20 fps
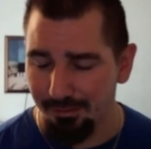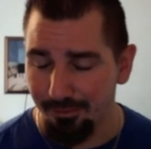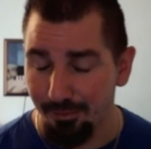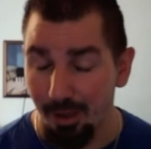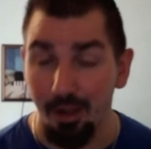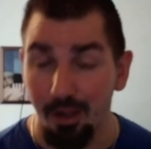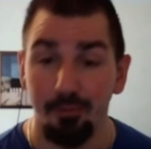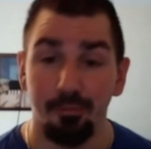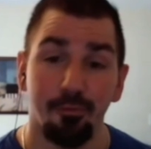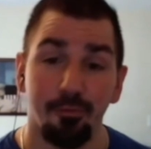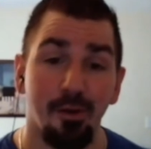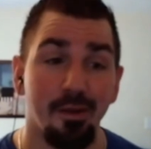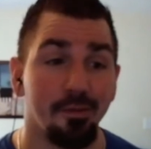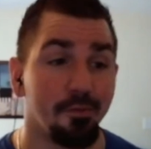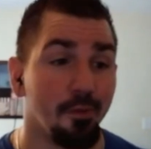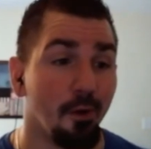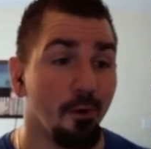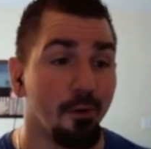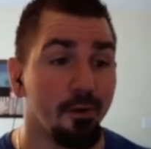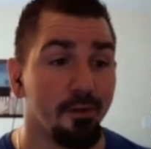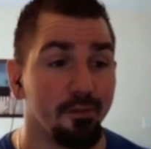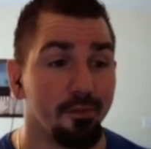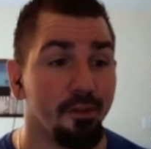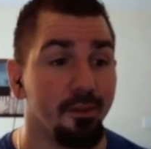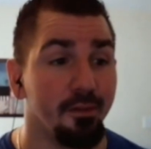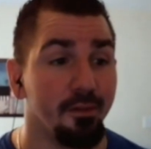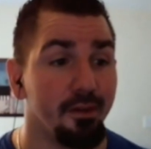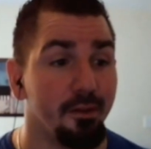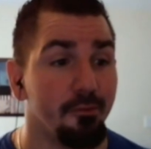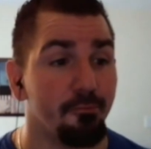Oh, Fran
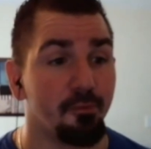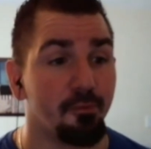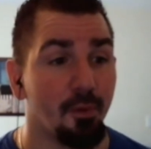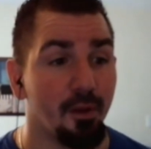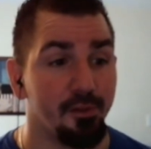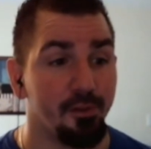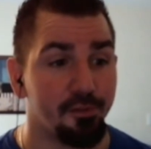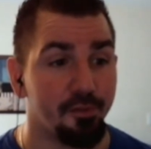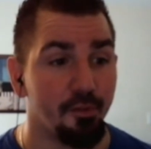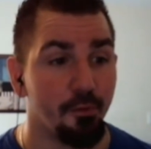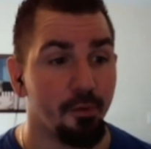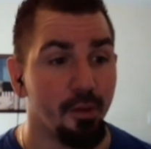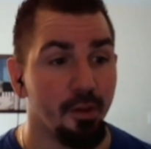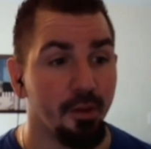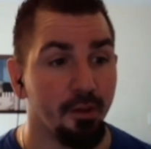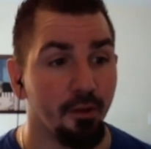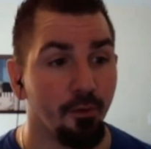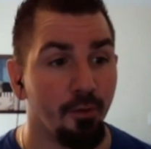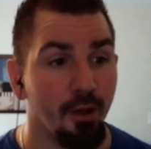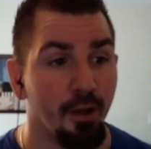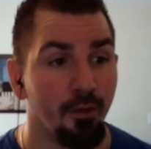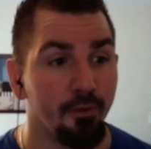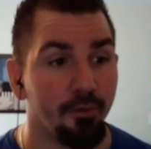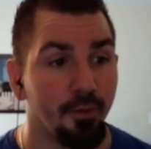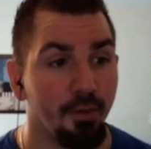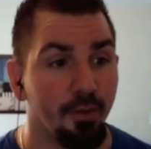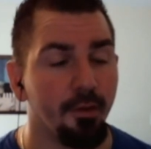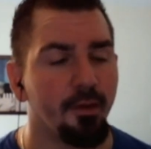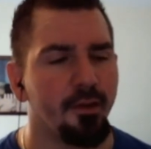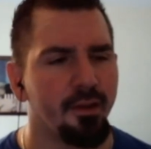Tarkenton. He was probably still kicking around.
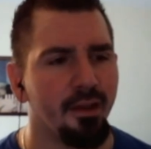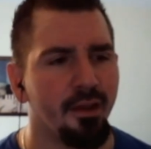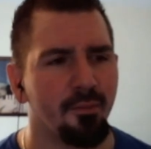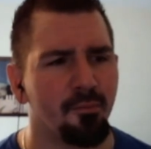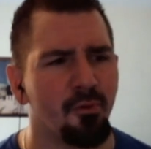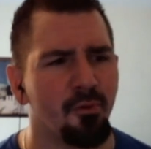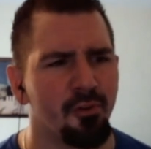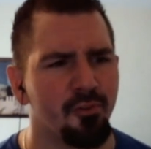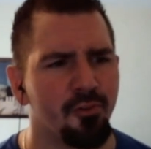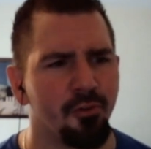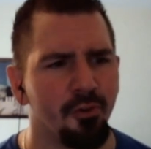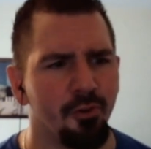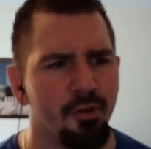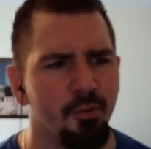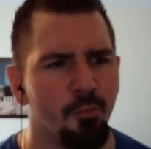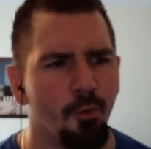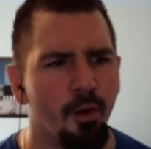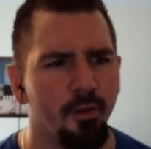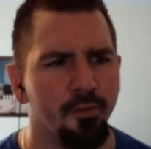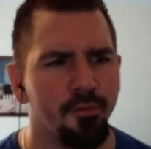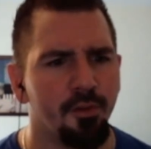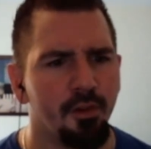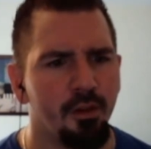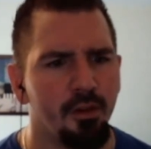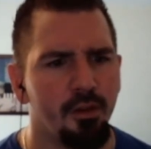Yeah, I'm pretty sure he was.